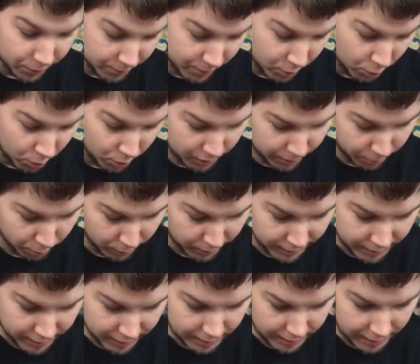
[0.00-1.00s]
scoring
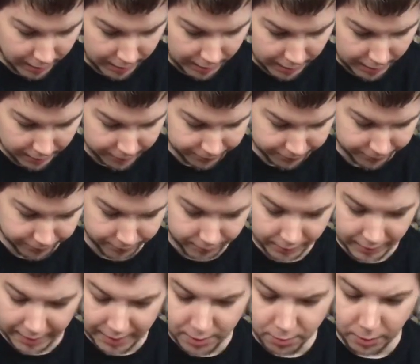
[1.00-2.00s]
points,
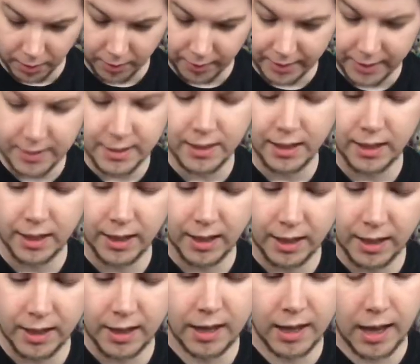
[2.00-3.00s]
as well as
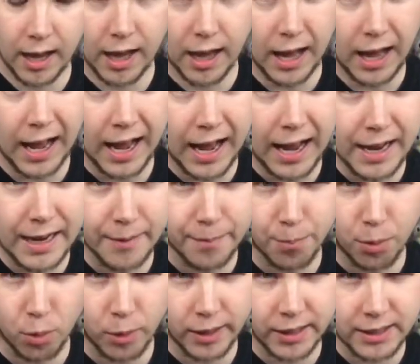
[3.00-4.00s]
high
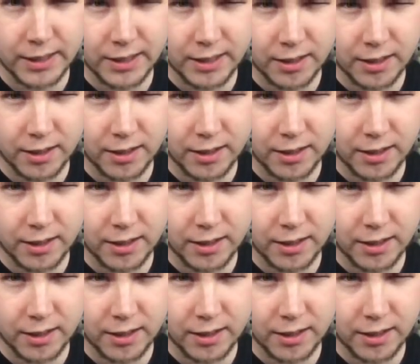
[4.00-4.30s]
point